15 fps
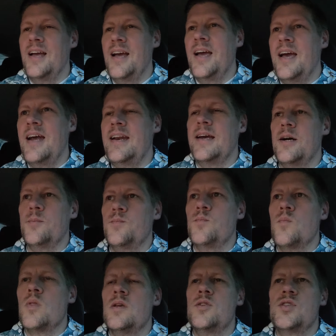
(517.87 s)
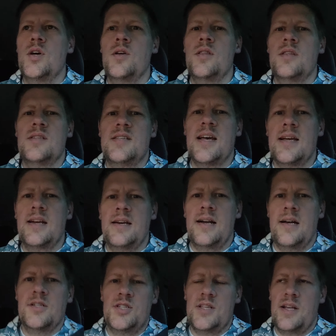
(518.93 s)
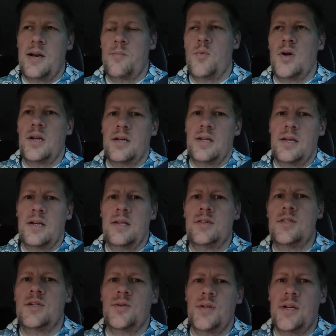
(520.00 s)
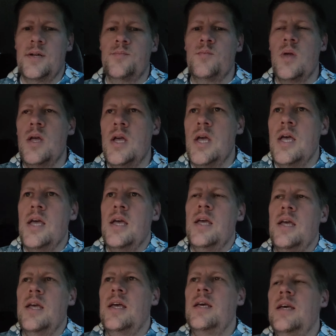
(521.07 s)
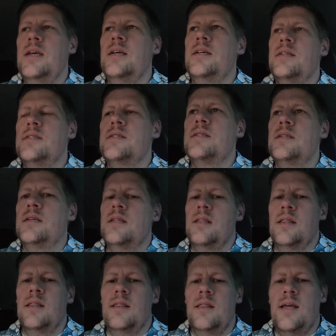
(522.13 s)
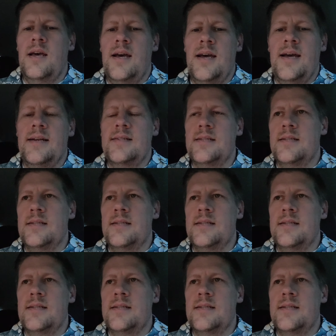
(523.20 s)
Anyhow, so the second analogy that I'm wanting to get into here is that